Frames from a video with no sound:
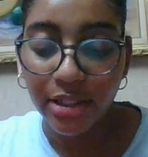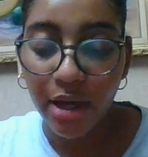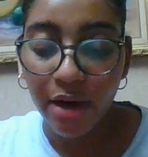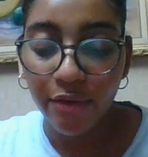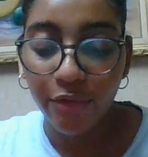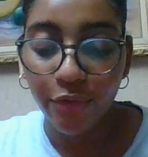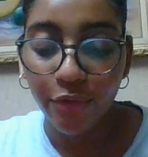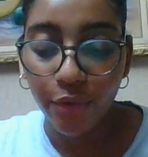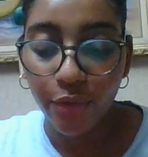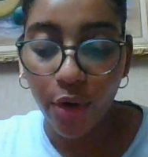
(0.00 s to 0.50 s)

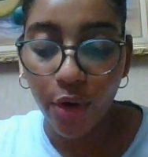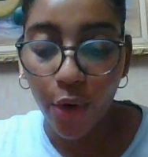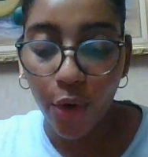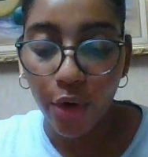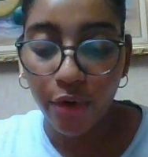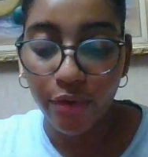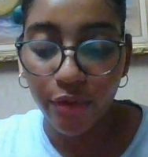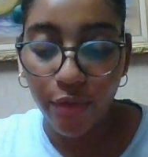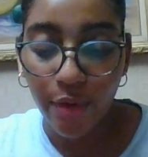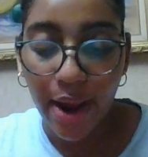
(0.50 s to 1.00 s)
of
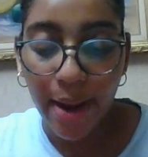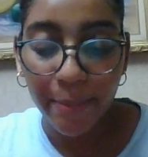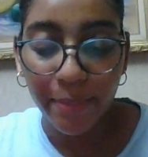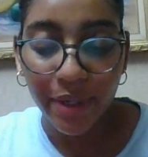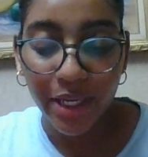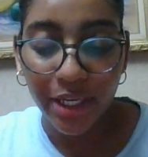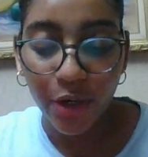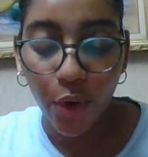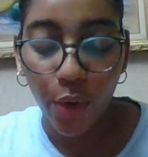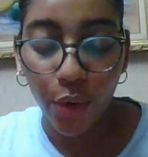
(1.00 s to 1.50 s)

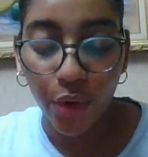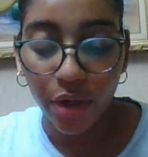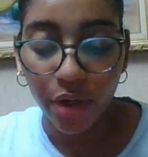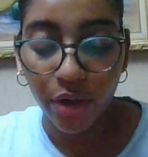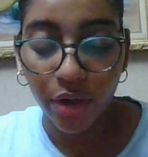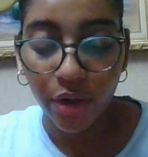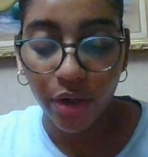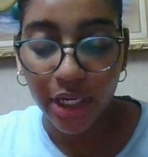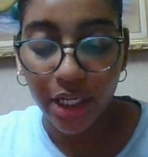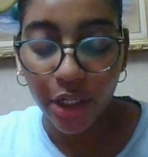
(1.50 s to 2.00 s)
rapid or
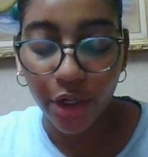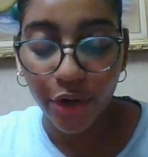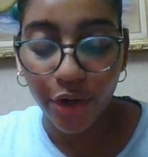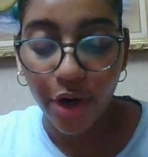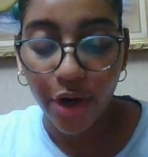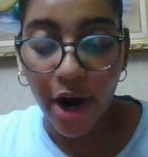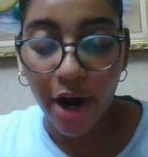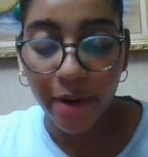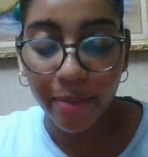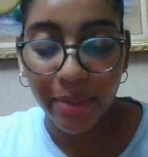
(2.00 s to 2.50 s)
irregular
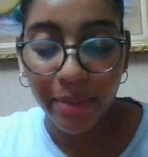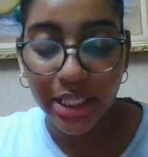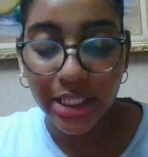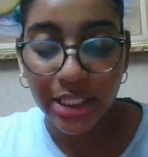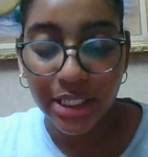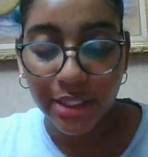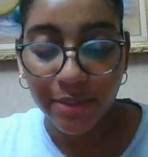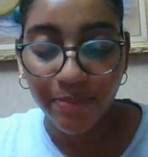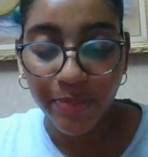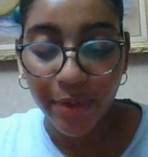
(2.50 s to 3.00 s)

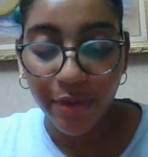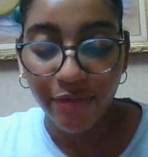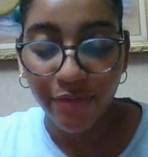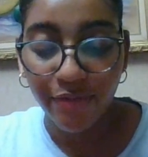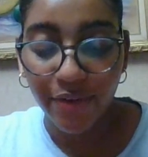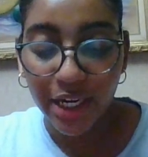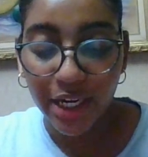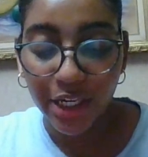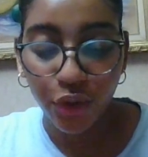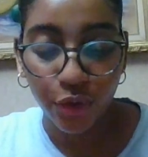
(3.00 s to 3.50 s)
heartbeat.
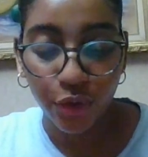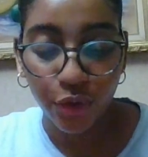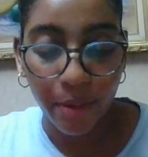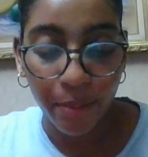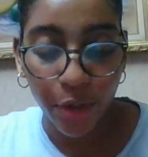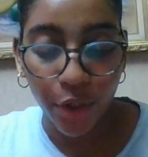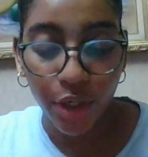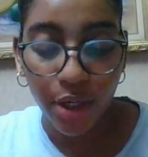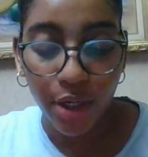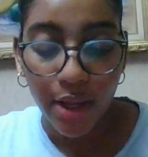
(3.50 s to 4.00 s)
Fine
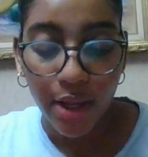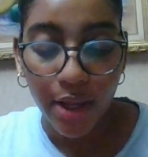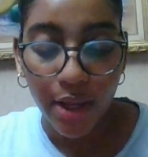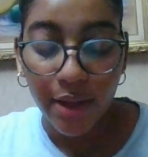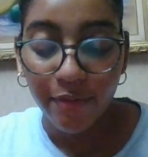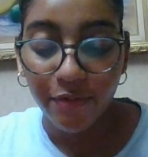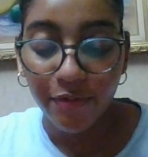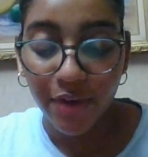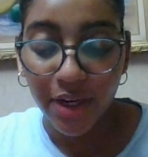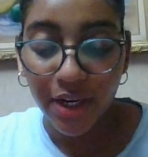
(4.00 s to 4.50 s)
tremor,
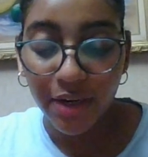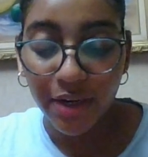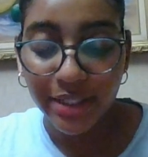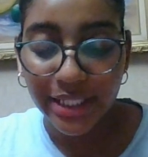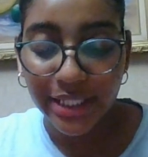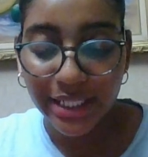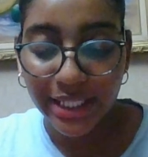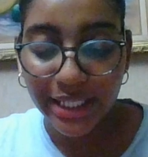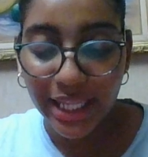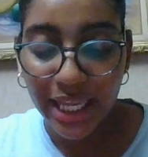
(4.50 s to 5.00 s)
very
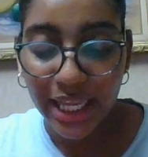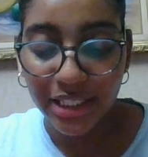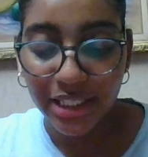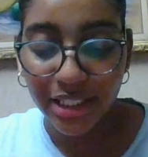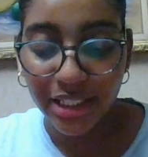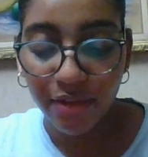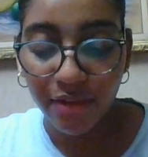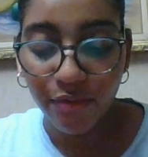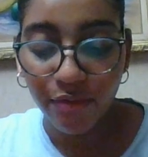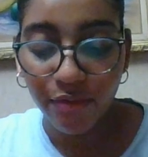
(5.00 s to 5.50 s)
slight
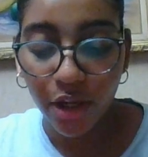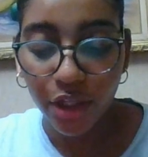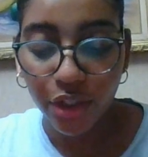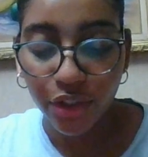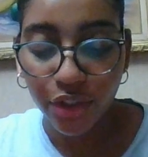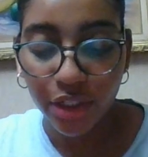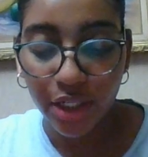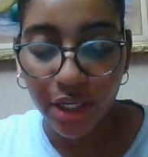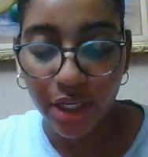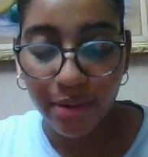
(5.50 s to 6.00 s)

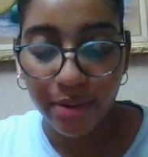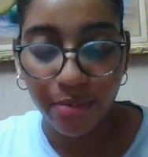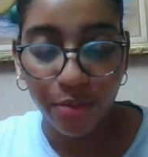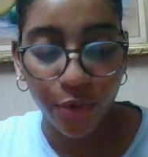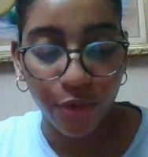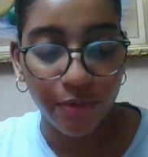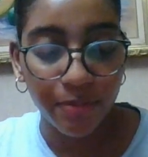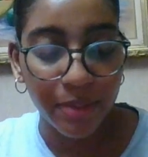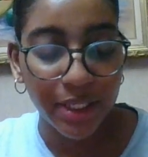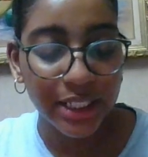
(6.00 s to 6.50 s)
involuntary
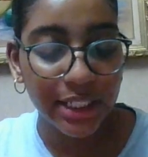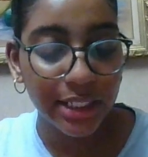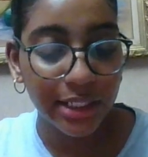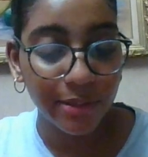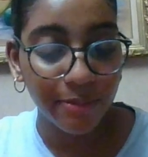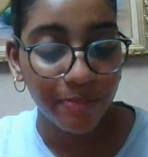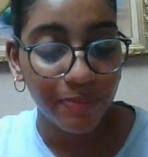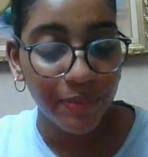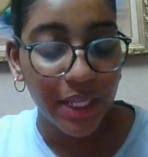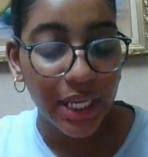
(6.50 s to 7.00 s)

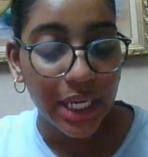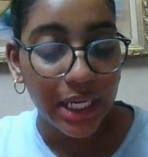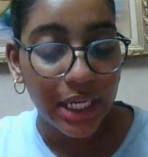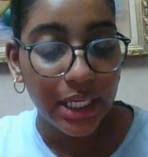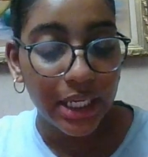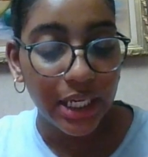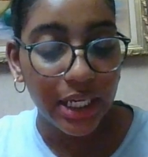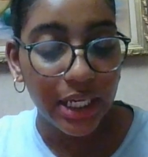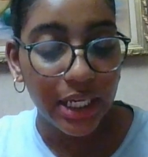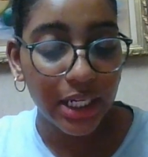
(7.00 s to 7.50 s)
movements.
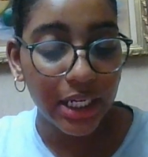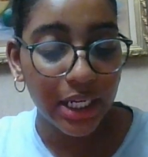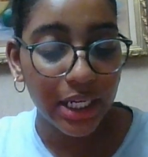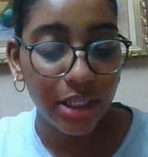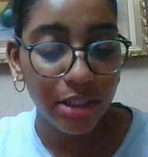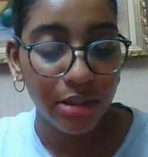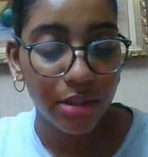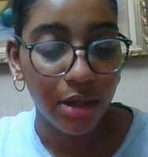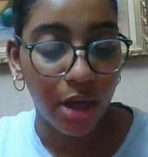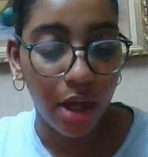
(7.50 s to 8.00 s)
Heat
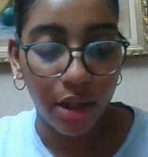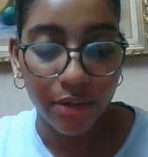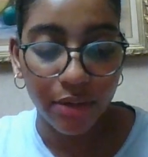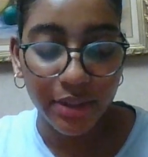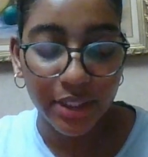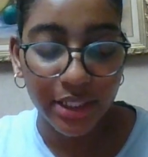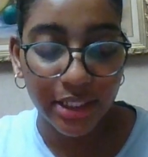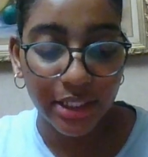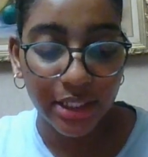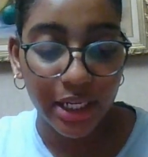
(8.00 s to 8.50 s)

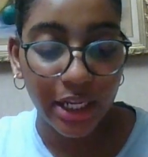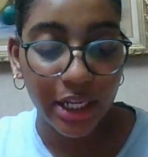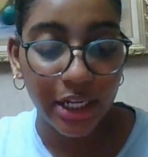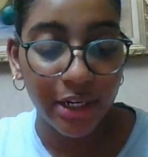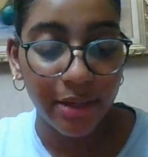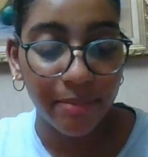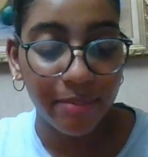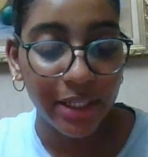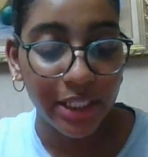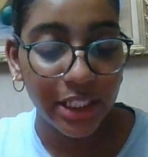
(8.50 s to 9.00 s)
intolerance, an
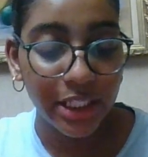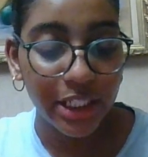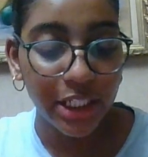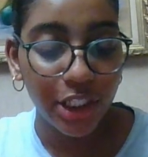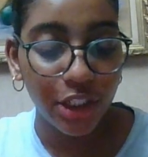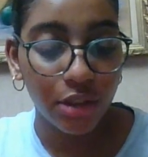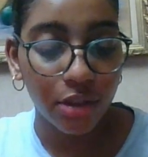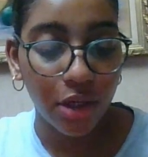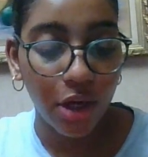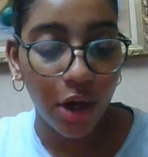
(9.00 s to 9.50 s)

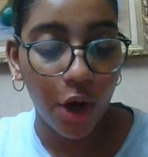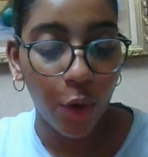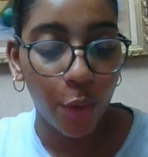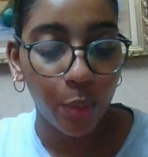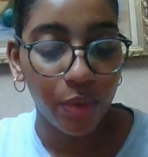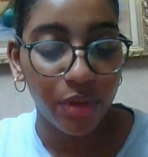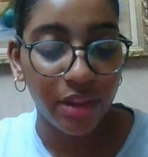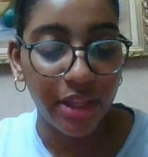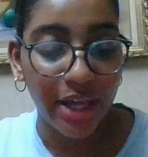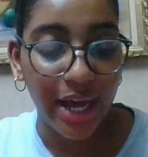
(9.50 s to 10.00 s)
ability to
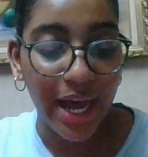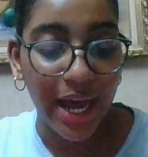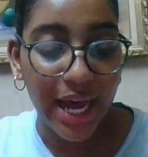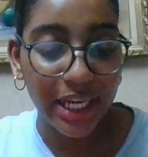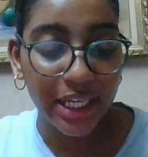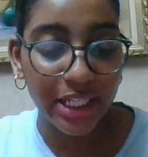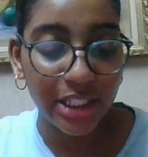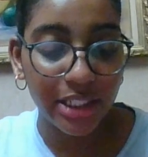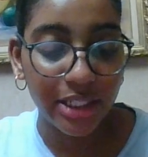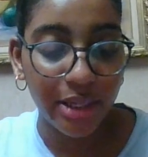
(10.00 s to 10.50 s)
cope with
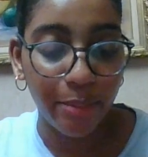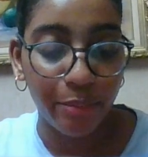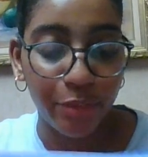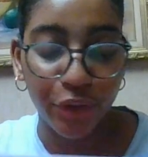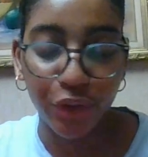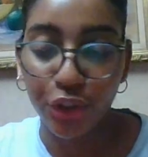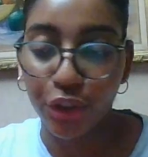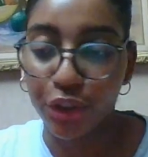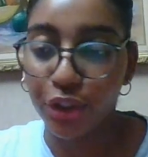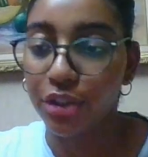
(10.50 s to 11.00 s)
high
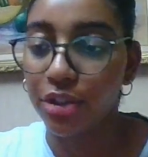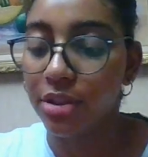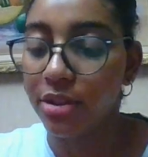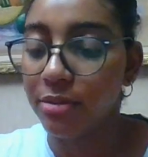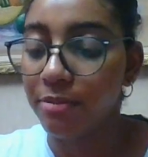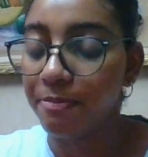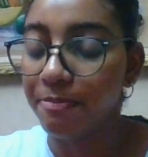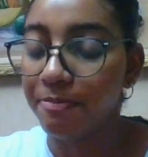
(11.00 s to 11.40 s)
temperatures.